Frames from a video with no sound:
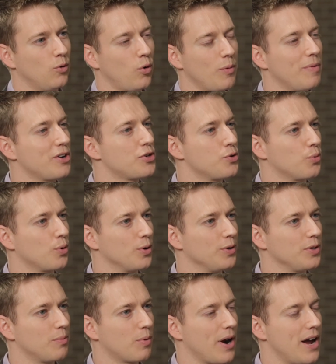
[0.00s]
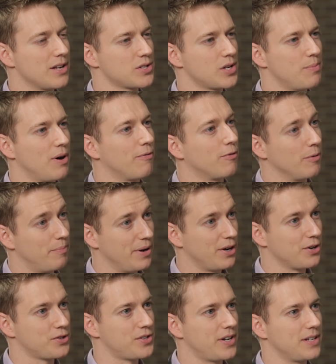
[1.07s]
We mentioned rural Nebraska, but for
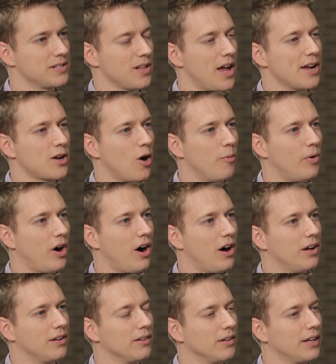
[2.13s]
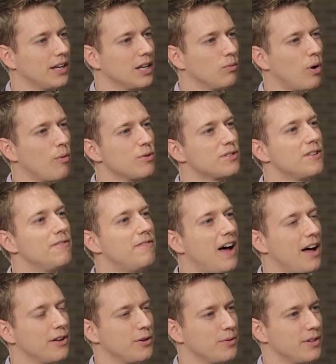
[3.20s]
bigger cities like Omaha and Lincoln, what was the
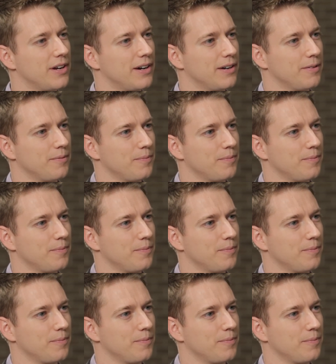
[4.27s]
value there?